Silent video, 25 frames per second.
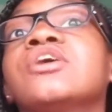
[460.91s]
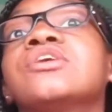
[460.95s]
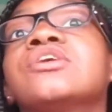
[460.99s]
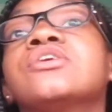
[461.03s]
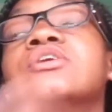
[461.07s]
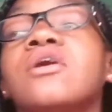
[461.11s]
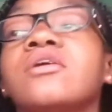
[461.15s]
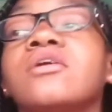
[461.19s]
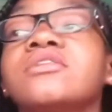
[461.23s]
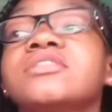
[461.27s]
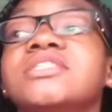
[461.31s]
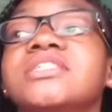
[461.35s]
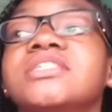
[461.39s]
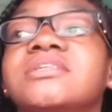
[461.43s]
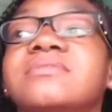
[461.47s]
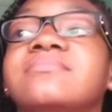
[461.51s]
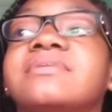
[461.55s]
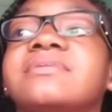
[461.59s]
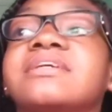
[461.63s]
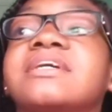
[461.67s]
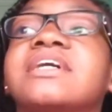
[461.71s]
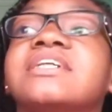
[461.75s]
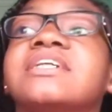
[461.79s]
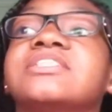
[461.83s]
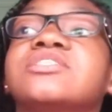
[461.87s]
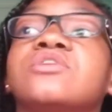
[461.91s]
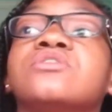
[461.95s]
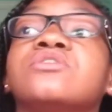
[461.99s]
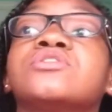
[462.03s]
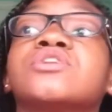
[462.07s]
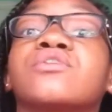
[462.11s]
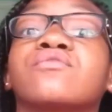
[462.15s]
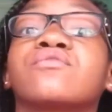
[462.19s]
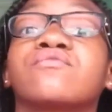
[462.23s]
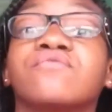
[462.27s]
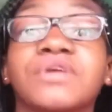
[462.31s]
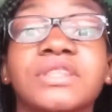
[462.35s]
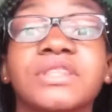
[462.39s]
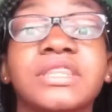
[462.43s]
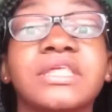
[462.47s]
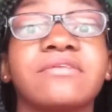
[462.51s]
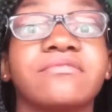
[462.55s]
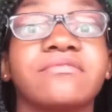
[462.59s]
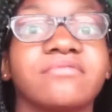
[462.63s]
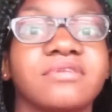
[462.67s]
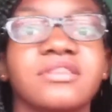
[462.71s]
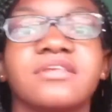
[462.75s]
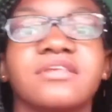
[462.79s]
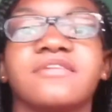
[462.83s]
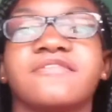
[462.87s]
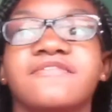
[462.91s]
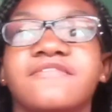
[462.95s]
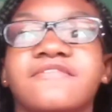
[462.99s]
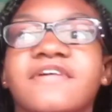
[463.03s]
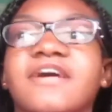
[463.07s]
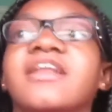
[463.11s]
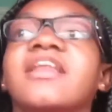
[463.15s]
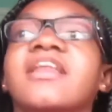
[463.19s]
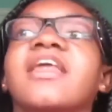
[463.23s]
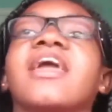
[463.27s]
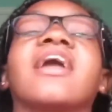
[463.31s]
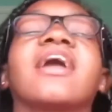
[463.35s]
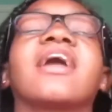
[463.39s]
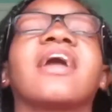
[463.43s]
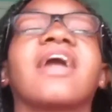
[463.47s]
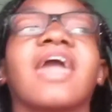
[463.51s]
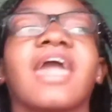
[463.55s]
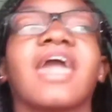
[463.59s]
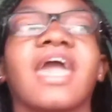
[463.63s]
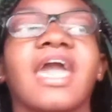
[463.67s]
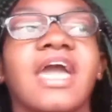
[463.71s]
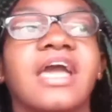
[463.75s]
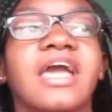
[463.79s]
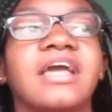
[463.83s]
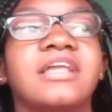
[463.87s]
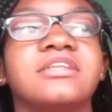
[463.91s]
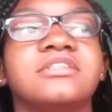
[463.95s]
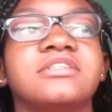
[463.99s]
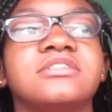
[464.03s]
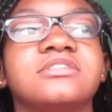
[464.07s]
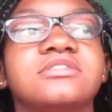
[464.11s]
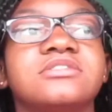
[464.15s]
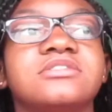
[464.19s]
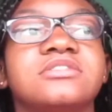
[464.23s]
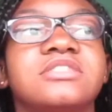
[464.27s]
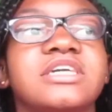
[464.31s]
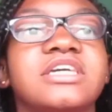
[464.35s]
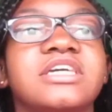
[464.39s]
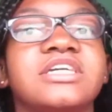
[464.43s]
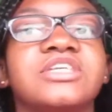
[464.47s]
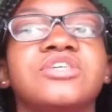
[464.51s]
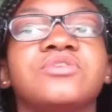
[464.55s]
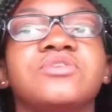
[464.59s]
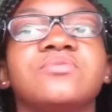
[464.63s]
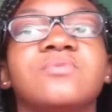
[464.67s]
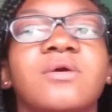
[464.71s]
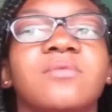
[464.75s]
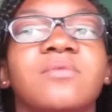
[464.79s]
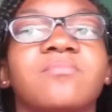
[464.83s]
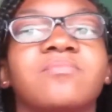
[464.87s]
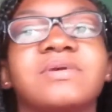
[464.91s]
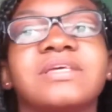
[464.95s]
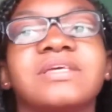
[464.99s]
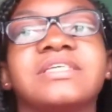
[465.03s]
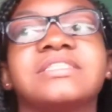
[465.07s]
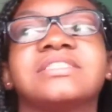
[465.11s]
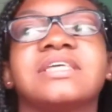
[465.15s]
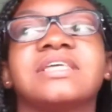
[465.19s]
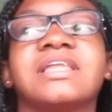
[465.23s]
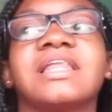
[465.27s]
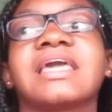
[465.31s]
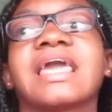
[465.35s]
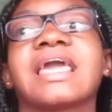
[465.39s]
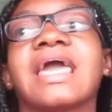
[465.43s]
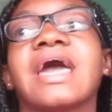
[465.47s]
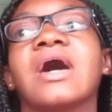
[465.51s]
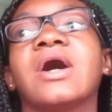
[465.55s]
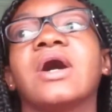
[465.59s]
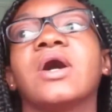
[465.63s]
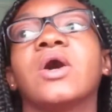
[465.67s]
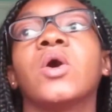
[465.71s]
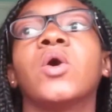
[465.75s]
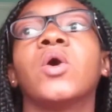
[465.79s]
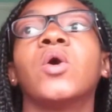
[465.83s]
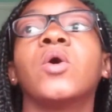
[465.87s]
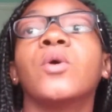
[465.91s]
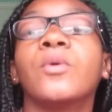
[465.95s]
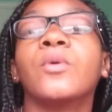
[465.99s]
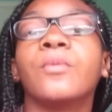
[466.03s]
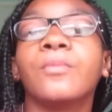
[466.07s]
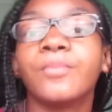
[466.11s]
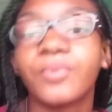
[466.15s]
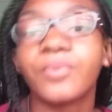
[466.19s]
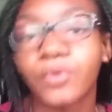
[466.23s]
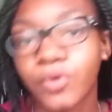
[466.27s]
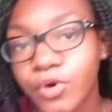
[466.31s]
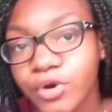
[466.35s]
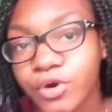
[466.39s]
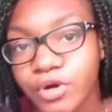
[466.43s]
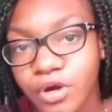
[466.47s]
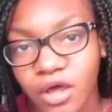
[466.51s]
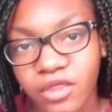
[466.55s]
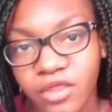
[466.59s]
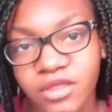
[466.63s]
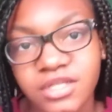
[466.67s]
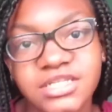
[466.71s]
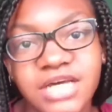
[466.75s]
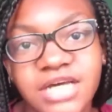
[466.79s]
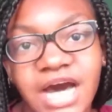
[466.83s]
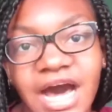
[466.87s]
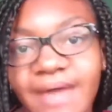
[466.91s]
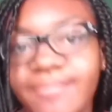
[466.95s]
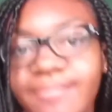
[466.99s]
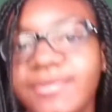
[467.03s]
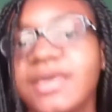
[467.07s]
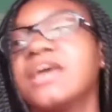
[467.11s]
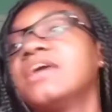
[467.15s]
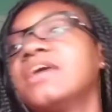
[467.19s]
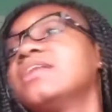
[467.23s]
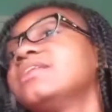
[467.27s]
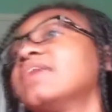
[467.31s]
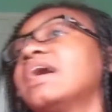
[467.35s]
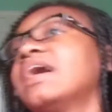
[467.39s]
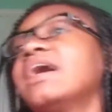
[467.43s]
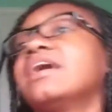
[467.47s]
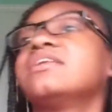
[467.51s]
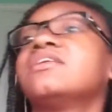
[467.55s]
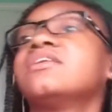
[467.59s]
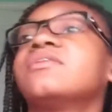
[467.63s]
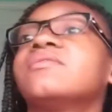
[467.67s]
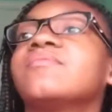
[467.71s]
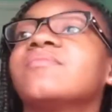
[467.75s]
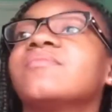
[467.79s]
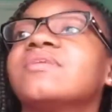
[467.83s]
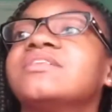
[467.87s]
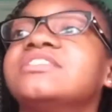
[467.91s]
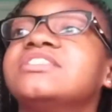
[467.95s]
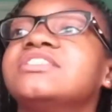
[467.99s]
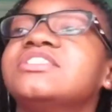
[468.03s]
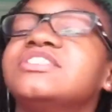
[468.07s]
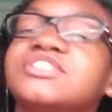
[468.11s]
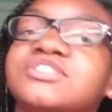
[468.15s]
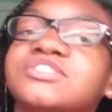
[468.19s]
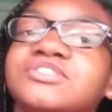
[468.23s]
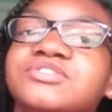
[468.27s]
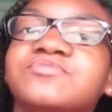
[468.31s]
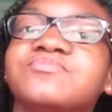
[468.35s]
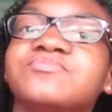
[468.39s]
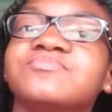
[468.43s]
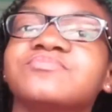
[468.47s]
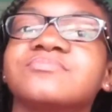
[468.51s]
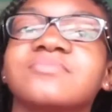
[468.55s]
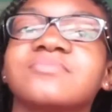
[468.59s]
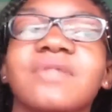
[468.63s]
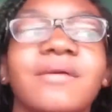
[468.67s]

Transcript: Go to them, because those are really, really fun, and then you won't be sitting at home bored all the time, not knowing what to do.